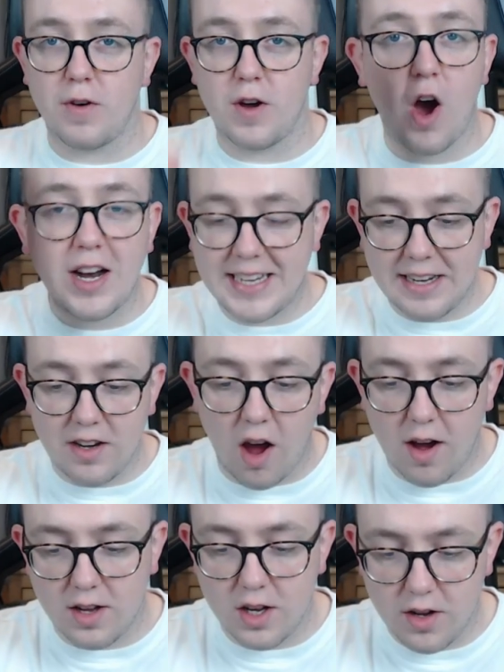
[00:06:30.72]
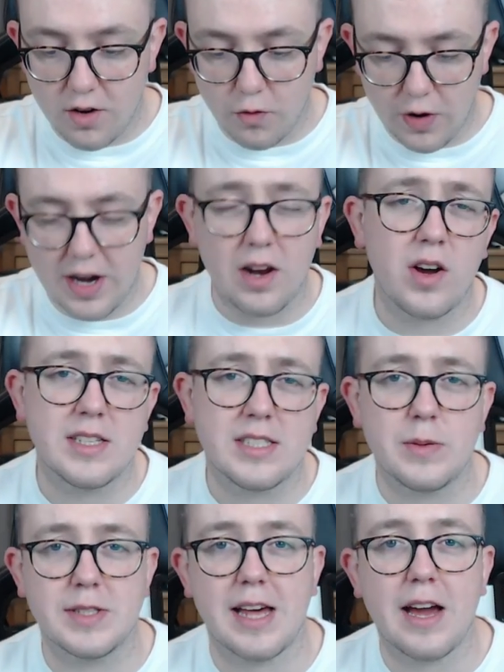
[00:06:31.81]
but I did not realise he
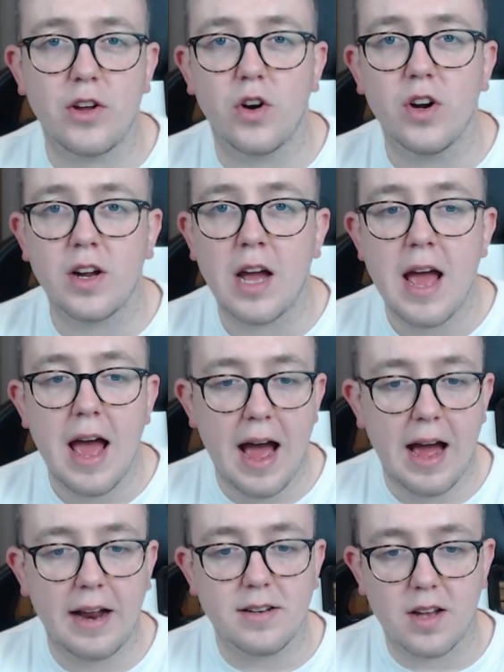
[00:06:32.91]
was that young and